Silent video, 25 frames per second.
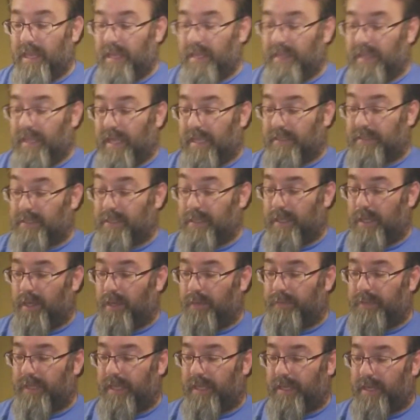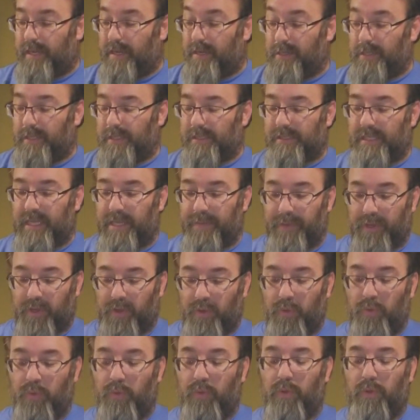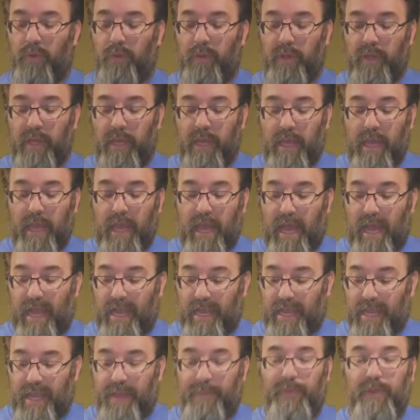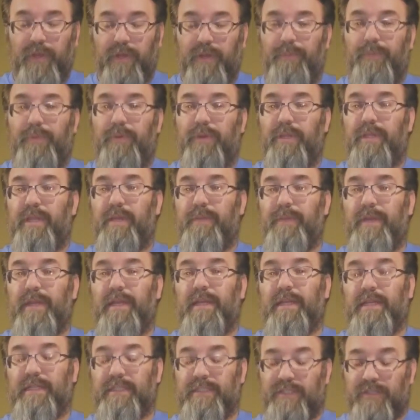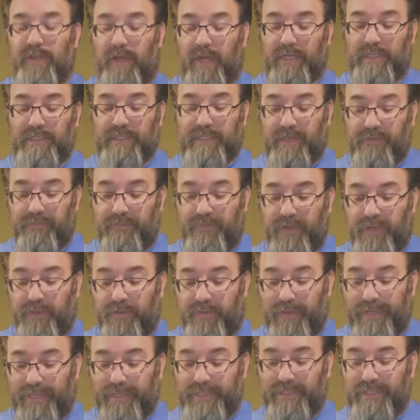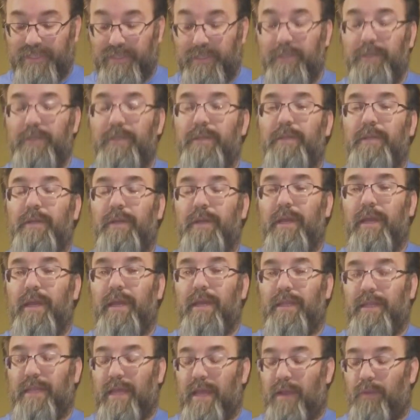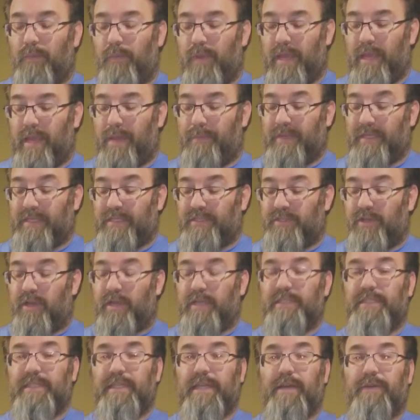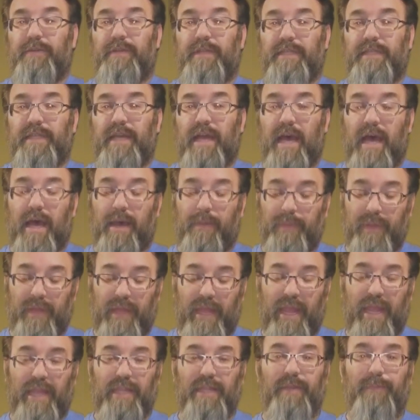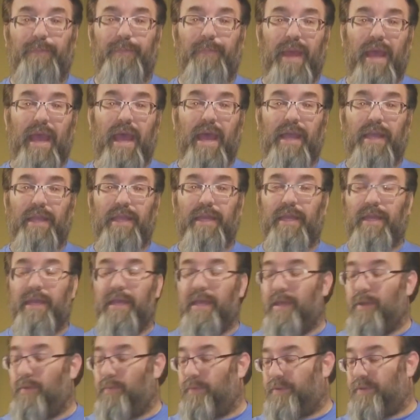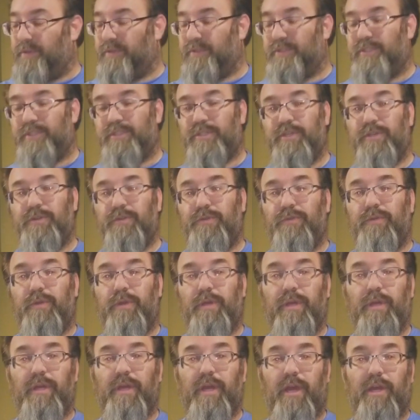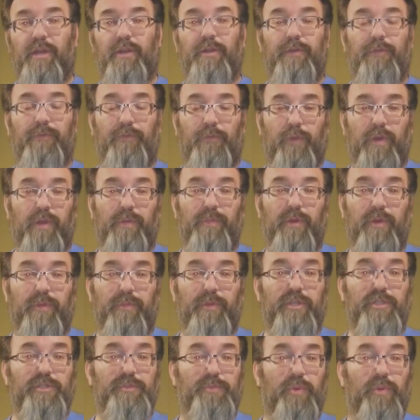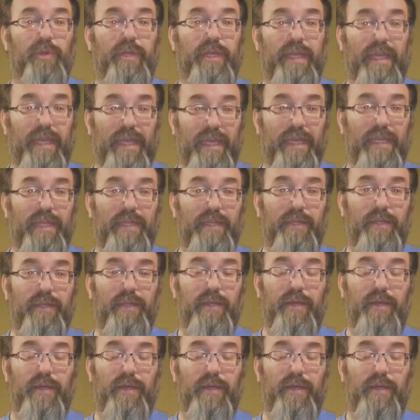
That's going to help take care of this, keep it cool. I am going to put them in an exhaust configuration. That way I'm exhausting out the top and the back with those two 140 millimeters pulling in.